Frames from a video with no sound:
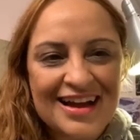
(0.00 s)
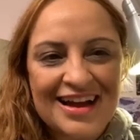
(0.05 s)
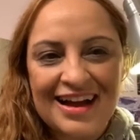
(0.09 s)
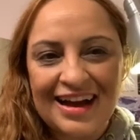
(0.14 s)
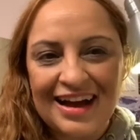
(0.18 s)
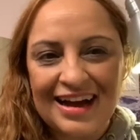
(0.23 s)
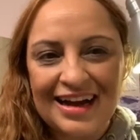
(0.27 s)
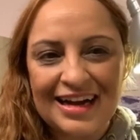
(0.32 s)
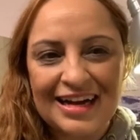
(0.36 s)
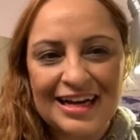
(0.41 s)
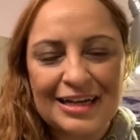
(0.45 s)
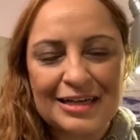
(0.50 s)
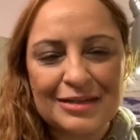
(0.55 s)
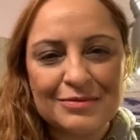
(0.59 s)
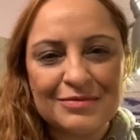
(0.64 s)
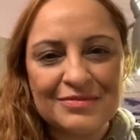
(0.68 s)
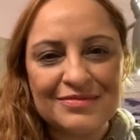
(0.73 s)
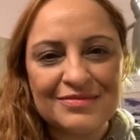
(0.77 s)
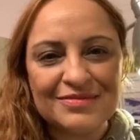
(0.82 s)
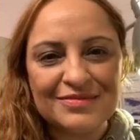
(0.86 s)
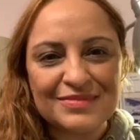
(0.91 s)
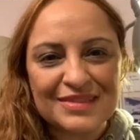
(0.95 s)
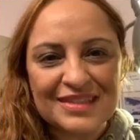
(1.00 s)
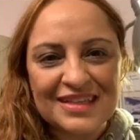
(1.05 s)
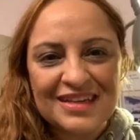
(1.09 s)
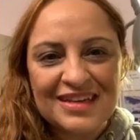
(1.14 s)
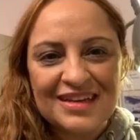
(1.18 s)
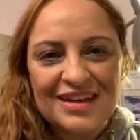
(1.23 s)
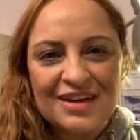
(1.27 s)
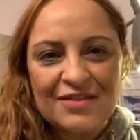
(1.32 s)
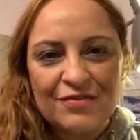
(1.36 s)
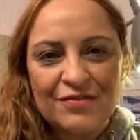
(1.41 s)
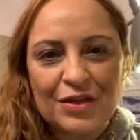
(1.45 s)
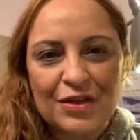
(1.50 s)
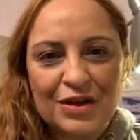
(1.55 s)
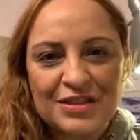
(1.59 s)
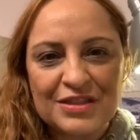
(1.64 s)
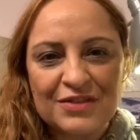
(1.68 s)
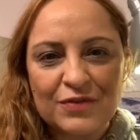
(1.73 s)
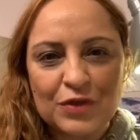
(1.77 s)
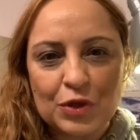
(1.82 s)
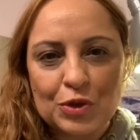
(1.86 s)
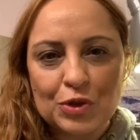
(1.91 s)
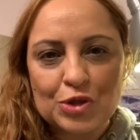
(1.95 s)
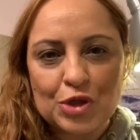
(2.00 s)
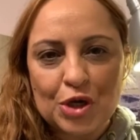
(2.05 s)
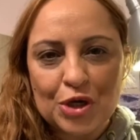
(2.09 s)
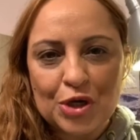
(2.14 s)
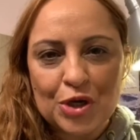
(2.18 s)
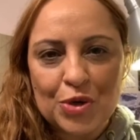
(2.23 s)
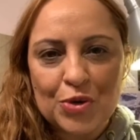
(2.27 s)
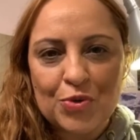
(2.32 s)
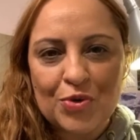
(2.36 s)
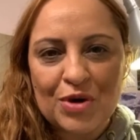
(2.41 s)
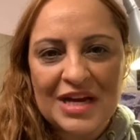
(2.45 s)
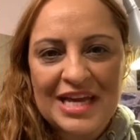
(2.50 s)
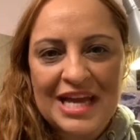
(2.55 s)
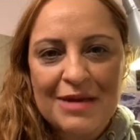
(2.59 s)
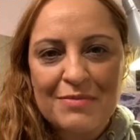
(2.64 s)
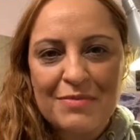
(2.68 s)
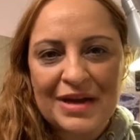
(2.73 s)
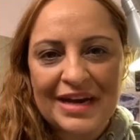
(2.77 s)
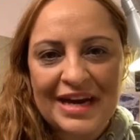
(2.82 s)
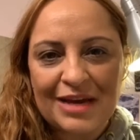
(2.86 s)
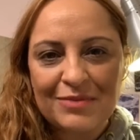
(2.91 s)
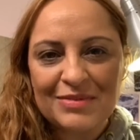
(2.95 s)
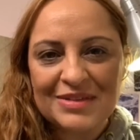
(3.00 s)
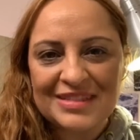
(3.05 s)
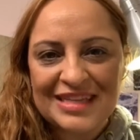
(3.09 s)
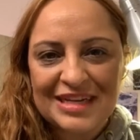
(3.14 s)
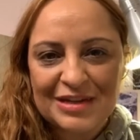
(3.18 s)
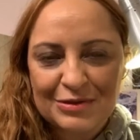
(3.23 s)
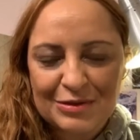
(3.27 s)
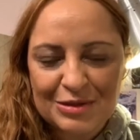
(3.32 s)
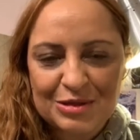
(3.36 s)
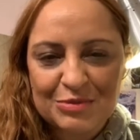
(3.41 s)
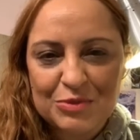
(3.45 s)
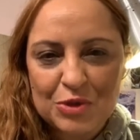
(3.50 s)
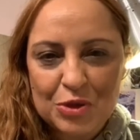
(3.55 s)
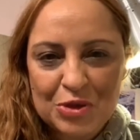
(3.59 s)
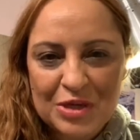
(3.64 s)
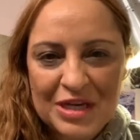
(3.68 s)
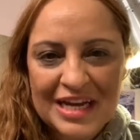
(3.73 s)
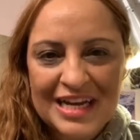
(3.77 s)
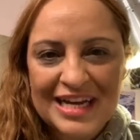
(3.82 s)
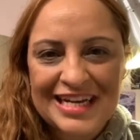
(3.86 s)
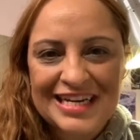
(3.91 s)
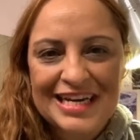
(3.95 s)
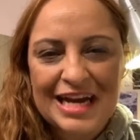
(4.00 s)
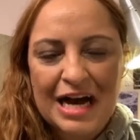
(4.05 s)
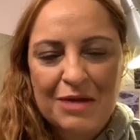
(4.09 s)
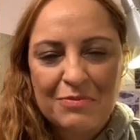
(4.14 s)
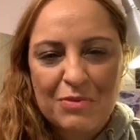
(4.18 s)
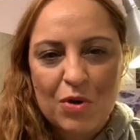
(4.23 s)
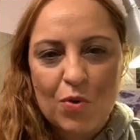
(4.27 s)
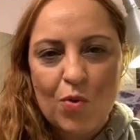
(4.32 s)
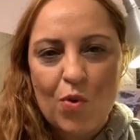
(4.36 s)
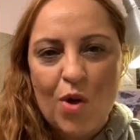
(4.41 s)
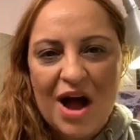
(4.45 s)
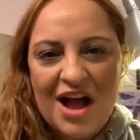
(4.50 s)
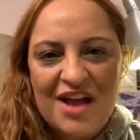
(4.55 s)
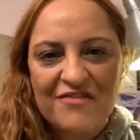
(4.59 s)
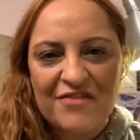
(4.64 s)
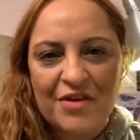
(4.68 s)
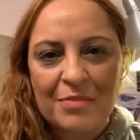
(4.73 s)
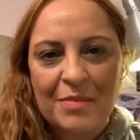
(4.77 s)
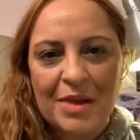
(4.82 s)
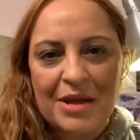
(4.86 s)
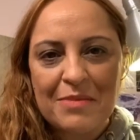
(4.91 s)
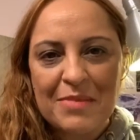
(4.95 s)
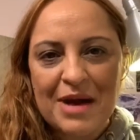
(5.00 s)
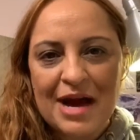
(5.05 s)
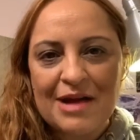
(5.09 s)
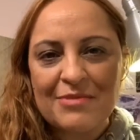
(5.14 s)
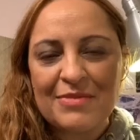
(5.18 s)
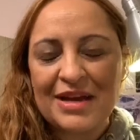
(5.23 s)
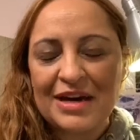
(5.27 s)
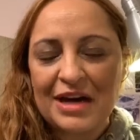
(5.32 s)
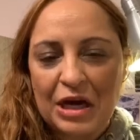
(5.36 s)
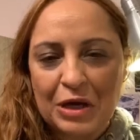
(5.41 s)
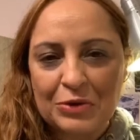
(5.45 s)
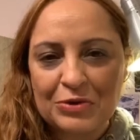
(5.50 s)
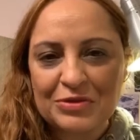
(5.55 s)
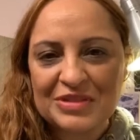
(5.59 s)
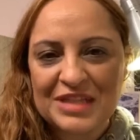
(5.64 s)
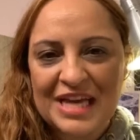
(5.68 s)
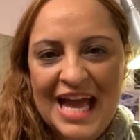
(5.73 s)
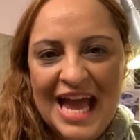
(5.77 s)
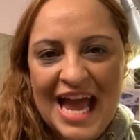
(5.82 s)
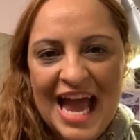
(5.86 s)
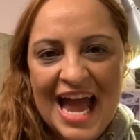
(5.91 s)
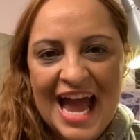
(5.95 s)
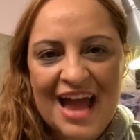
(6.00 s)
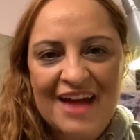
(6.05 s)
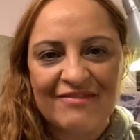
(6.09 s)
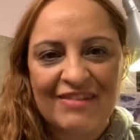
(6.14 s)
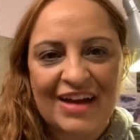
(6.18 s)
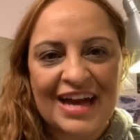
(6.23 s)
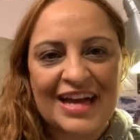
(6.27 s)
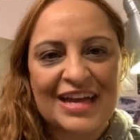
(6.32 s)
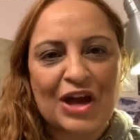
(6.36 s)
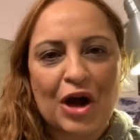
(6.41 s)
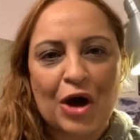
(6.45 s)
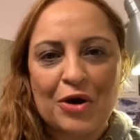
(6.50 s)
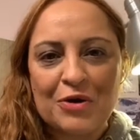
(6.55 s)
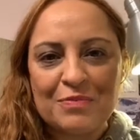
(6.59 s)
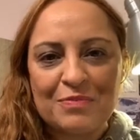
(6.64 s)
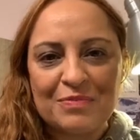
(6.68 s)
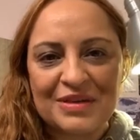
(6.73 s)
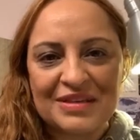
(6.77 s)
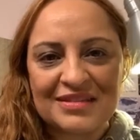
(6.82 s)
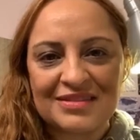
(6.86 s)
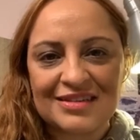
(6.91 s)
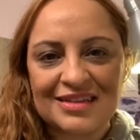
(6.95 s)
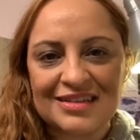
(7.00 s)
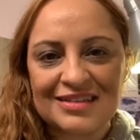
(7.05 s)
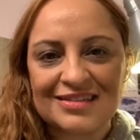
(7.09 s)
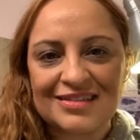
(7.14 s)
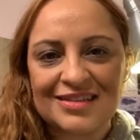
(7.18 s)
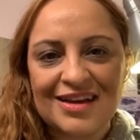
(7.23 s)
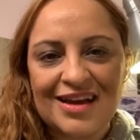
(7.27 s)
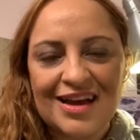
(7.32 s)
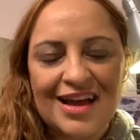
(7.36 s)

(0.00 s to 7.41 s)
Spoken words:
For those of you who don't know who I am, my name is Elsa Morgan. I'm a wife, I'm a mum, and I also have a home business.